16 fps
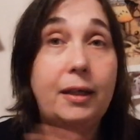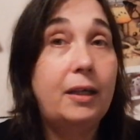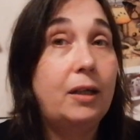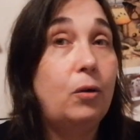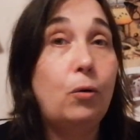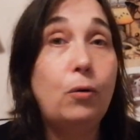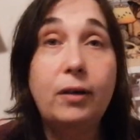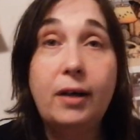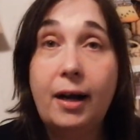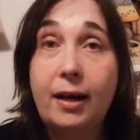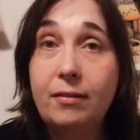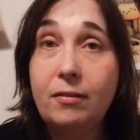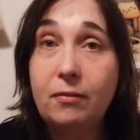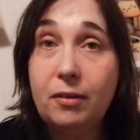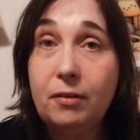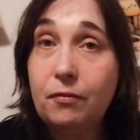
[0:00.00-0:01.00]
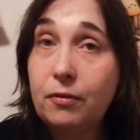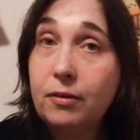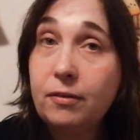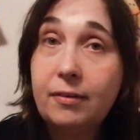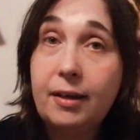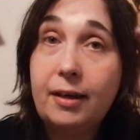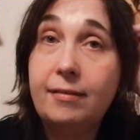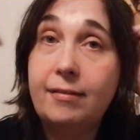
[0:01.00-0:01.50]
in all kinds of
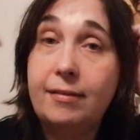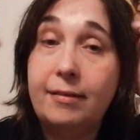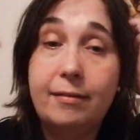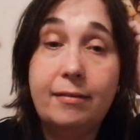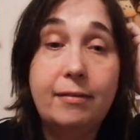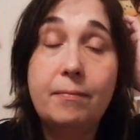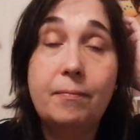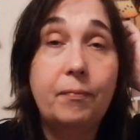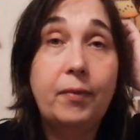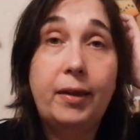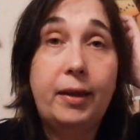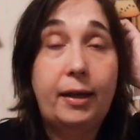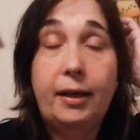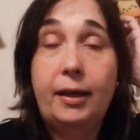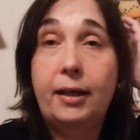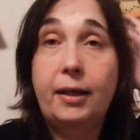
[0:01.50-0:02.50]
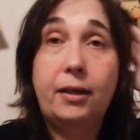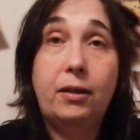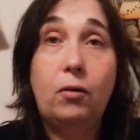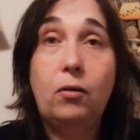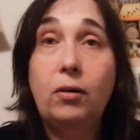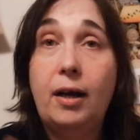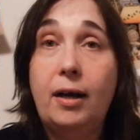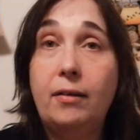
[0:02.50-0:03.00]
different sizes, in
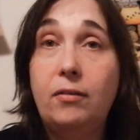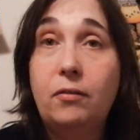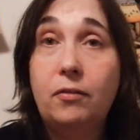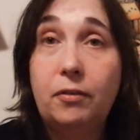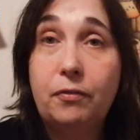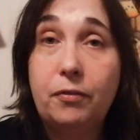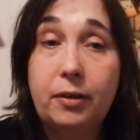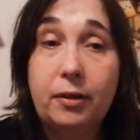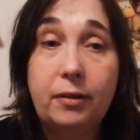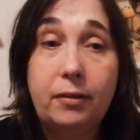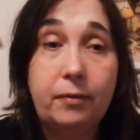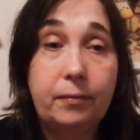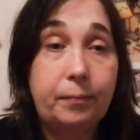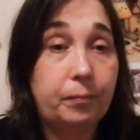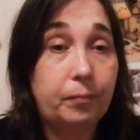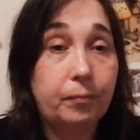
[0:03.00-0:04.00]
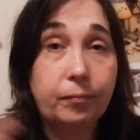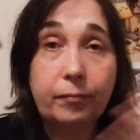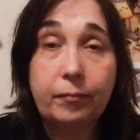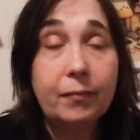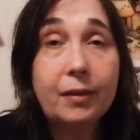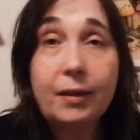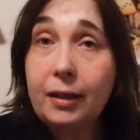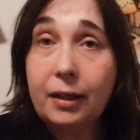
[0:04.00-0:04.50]
all kinds of different
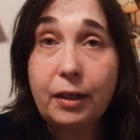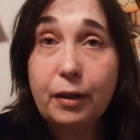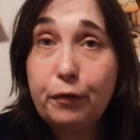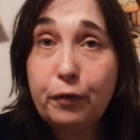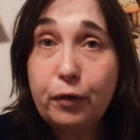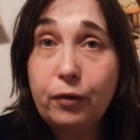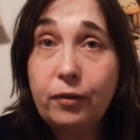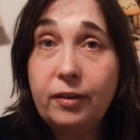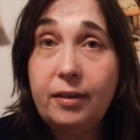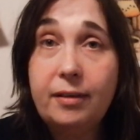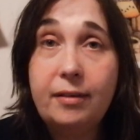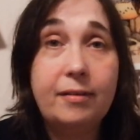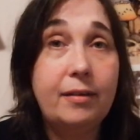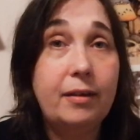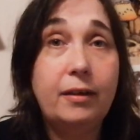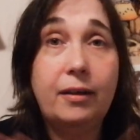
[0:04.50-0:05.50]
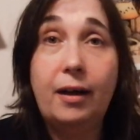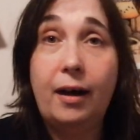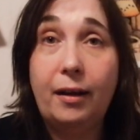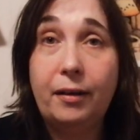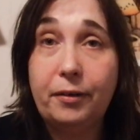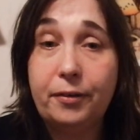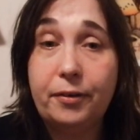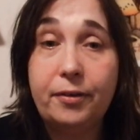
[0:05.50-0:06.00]
difficulties and
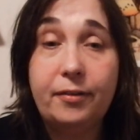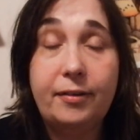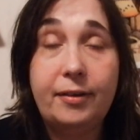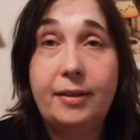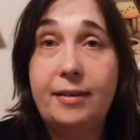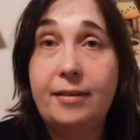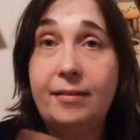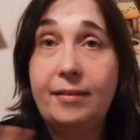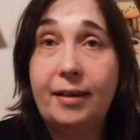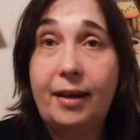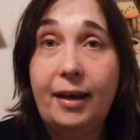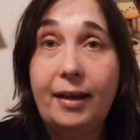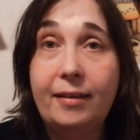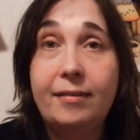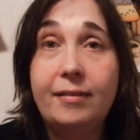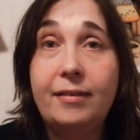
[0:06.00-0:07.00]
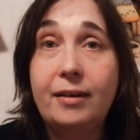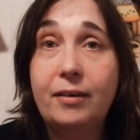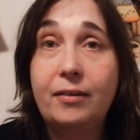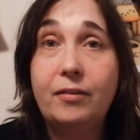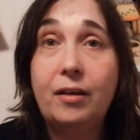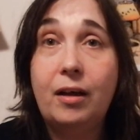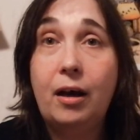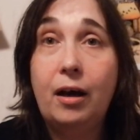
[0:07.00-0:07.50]
colors and designs.
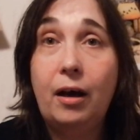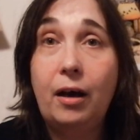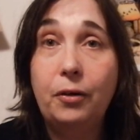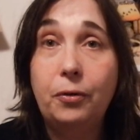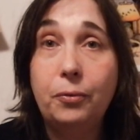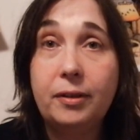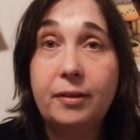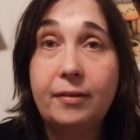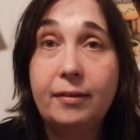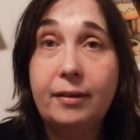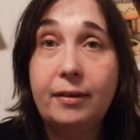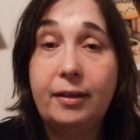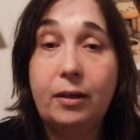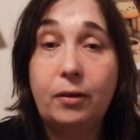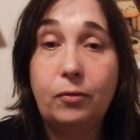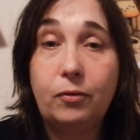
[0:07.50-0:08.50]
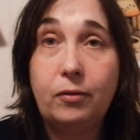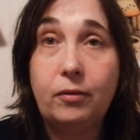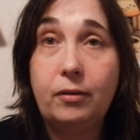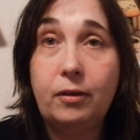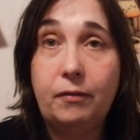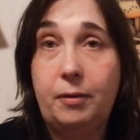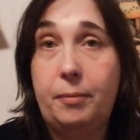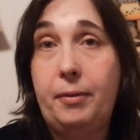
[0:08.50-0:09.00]
There's hundreds and thousands
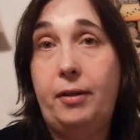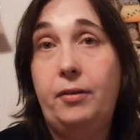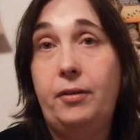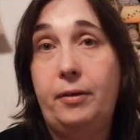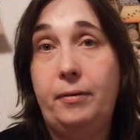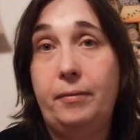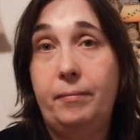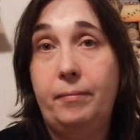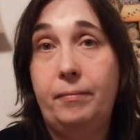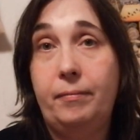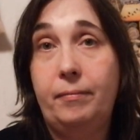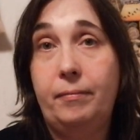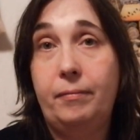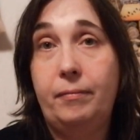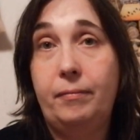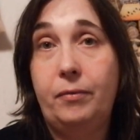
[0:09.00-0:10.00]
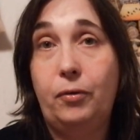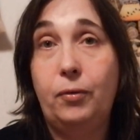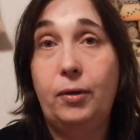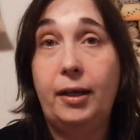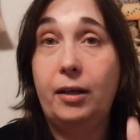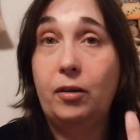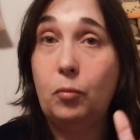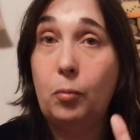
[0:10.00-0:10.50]
of them out there. You
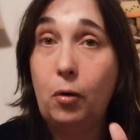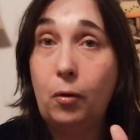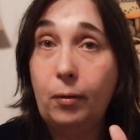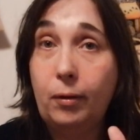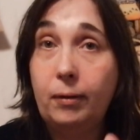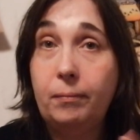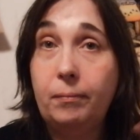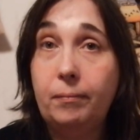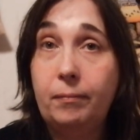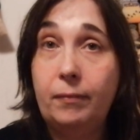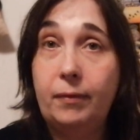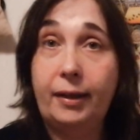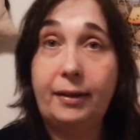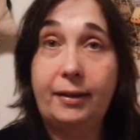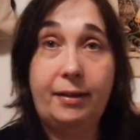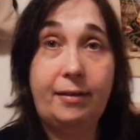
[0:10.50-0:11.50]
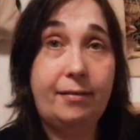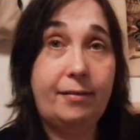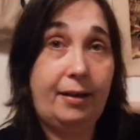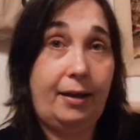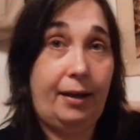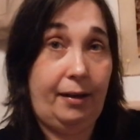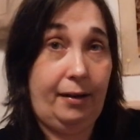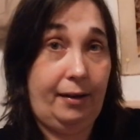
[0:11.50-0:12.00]
can get a small one like these
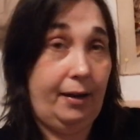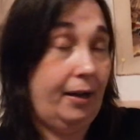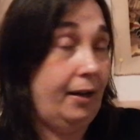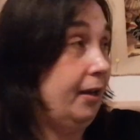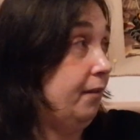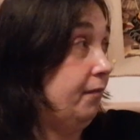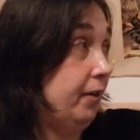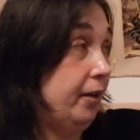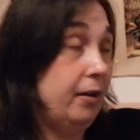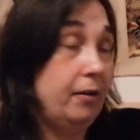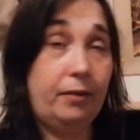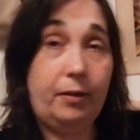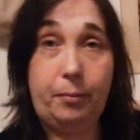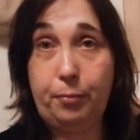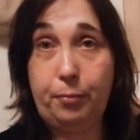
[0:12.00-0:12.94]
I have here. They're